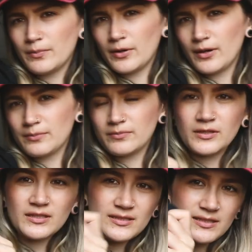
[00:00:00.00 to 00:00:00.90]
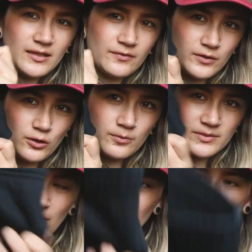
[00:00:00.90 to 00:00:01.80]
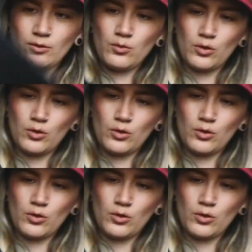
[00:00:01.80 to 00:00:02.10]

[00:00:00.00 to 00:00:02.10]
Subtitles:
but I'm gonna see if it comes out in the